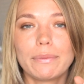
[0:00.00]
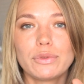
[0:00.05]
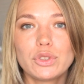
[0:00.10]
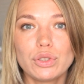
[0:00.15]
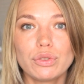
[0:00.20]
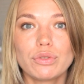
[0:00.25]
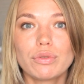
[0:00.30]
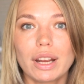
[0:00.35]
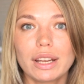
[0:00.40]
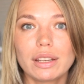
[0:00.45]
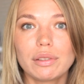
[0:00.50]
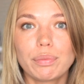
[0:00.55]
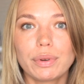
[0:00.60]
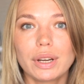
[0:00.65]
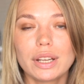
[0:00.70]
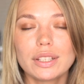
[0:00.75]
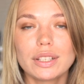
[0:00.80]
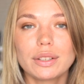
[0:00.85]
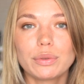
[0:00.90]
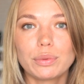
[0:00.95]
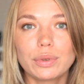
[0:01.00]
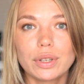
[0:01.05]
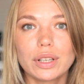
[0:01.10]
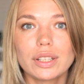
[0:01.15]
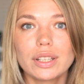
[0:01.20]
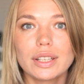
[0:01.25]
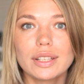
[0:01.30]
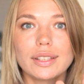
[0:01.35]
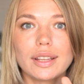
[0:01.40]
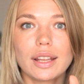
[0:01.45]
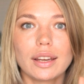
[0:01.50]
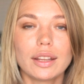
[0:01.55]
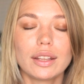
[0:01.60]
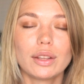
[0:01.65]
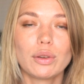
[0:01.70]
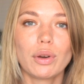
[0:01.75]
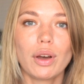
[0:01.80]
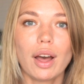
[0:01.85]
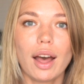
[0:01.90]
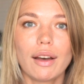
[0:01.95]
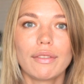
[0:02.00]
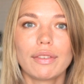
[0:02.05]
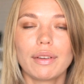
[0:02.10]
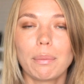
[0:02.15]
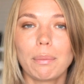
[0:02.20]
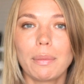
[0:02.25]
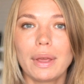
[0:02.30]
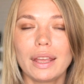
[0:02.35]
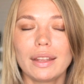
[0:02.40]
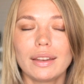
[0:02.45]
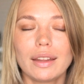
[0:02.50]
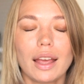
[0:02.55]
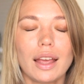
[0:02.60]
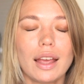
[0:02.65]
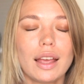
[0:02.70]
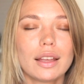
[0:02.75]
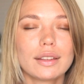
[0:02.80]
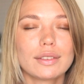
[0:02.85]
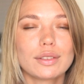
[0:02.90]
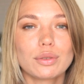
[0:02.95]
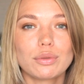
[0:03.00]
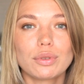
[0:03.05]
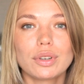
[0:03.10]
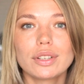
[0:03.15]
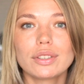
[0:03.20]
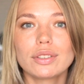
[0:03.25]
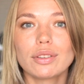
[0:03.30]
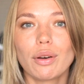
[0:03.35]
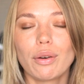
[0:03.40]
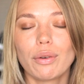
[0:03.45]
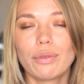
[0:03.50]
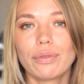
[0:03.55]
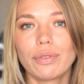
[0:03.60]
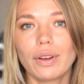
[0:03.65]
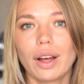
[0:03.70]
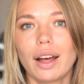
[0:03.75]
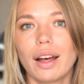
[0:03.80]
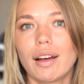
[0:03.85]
generate brand awareness, and you have a main source of